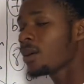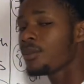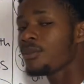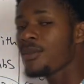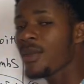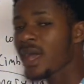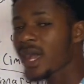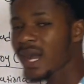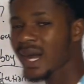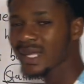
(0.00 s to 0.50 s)

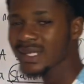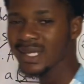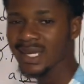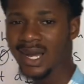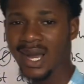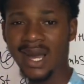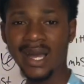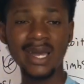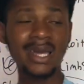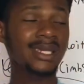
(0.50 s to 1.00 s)

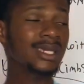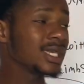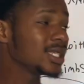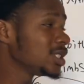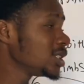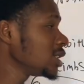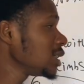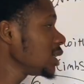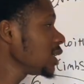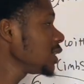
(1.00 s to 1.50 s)
mechanical
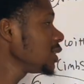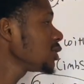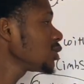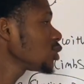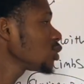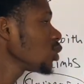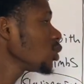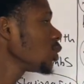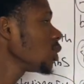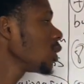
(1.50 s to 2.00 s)
energy
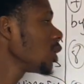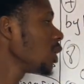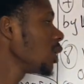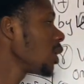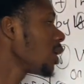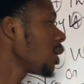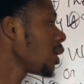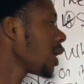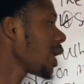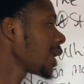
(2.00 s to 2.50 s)
into
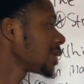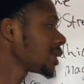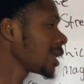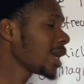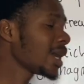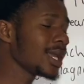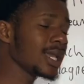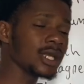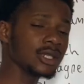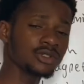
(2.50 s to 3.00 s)
an
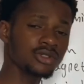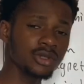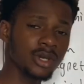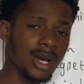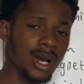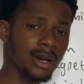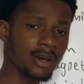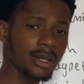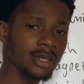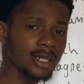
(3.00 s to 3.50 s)

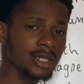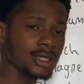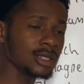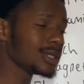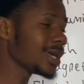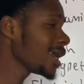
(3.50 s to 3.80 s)
electrical energy.